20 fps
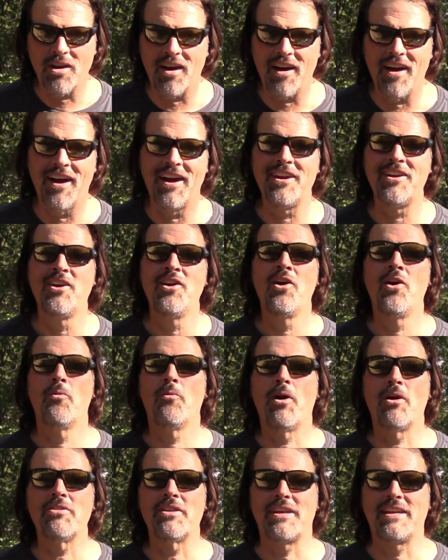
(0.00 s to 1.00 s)
on
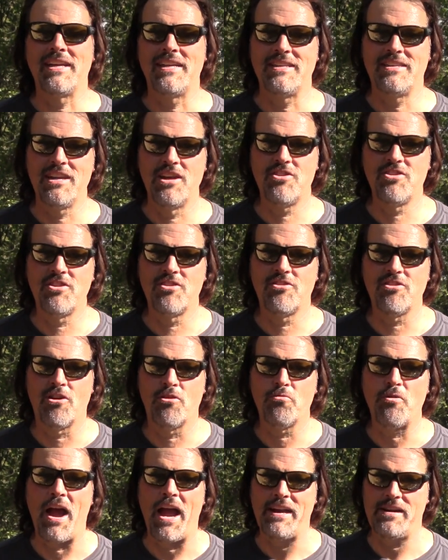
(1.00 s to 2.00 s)
while the conditions
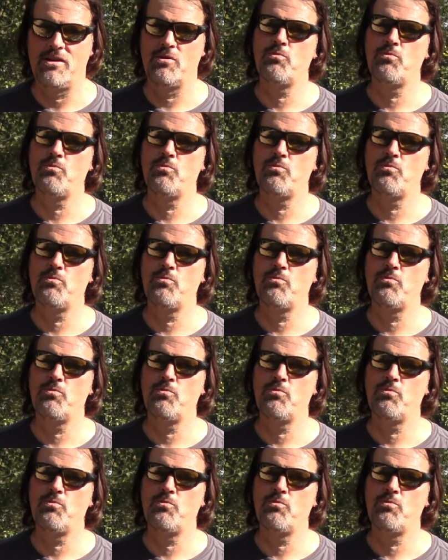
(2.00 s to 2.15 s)
are right.